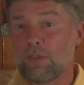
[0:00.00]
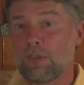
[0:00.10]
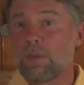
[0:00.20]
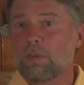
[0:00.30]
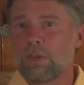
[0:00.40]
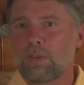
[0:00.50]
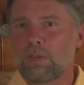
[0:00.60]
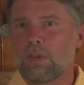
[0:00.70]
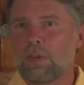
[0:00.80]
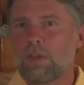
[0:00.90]
attempted
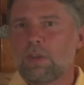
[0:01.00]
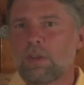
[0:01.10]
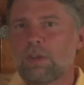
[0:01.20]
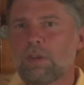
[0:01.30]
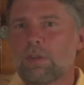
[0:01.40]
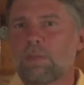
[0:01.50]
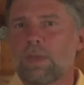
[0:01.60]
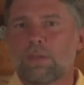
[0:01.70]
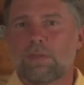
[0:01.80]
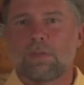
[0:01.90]
to
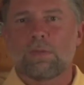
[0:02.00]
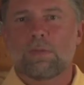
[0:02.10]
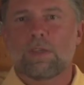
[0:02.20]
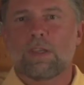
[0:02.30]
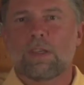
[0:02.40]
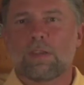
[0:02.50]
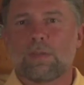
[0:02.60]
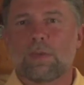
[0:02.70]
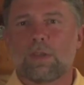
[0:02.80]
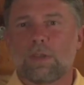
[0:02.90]
commensurate with the kid's
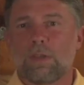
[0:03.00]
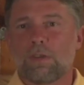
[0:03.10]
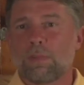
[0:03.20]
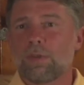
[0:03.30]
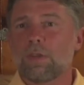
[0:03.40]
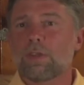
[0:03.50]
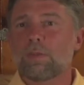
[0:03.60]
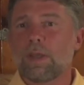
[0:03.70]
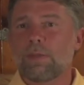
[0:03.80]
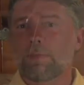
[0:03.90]
ability to participate.